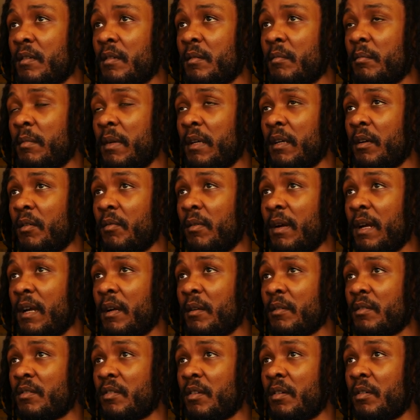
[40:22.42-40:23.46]
make a round
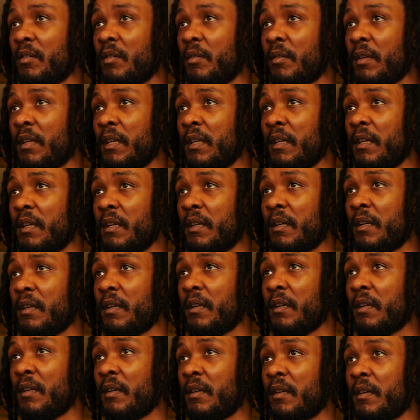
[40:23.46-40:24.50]
circle
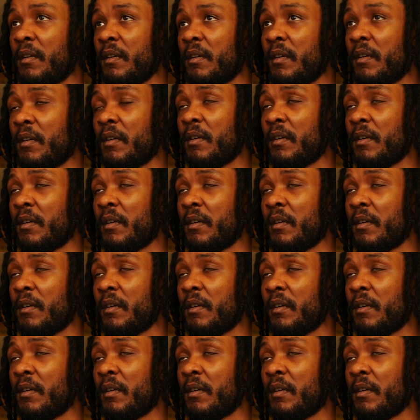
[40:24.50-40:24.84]
here.